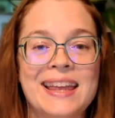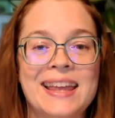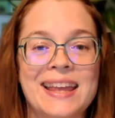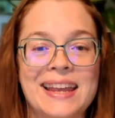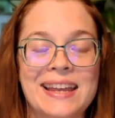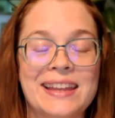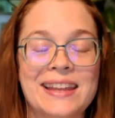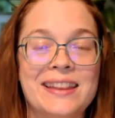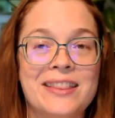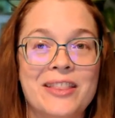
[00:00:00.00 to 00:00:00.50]

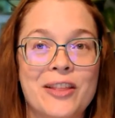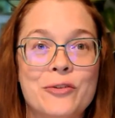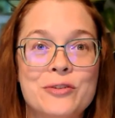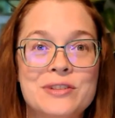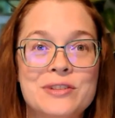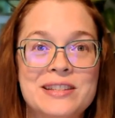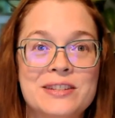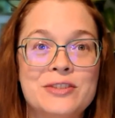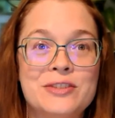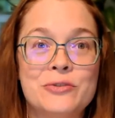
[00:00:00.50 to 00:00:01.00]
In
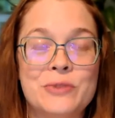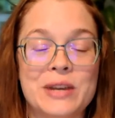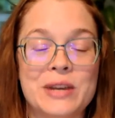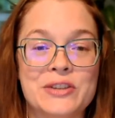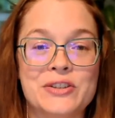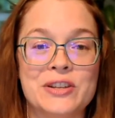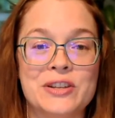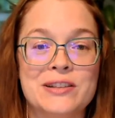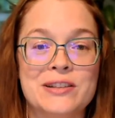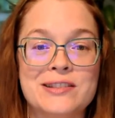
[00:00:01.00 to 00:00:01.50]
those
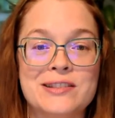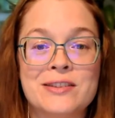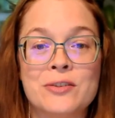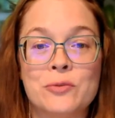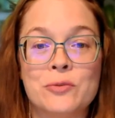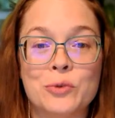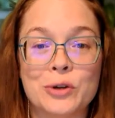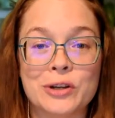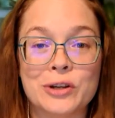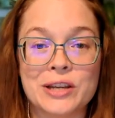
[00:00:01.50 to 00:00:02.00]
situations,
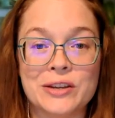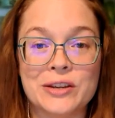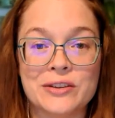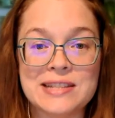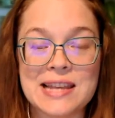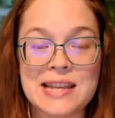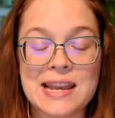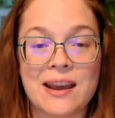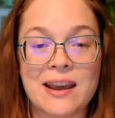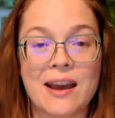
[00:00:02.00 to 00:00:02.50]
we're
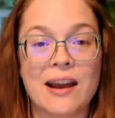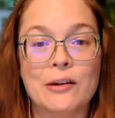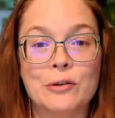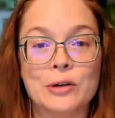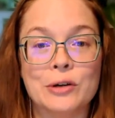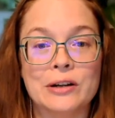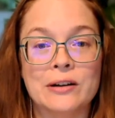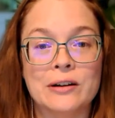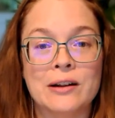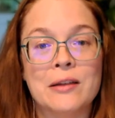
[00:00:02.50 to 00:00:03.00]
using
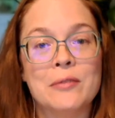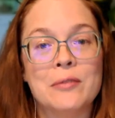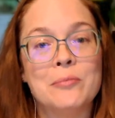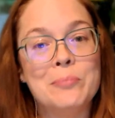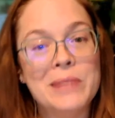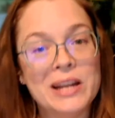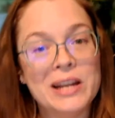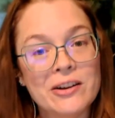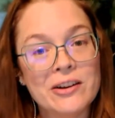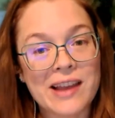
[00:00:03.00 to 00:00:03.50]
our
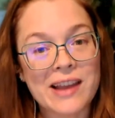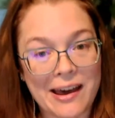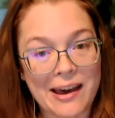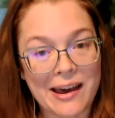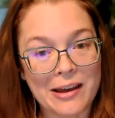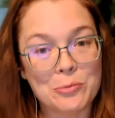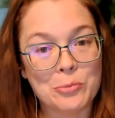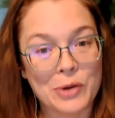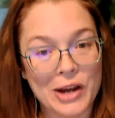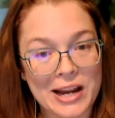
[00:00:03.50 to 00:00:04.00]

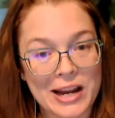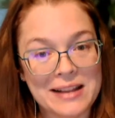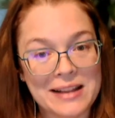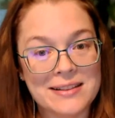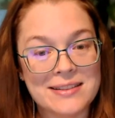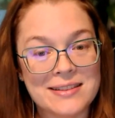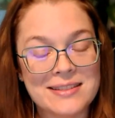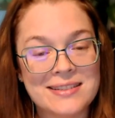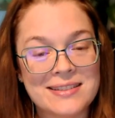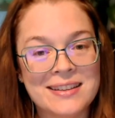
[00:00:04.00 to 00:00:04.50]
meerkat
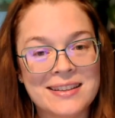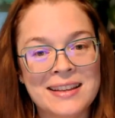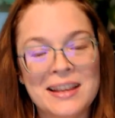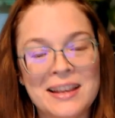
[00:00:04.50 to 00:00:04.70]
brains.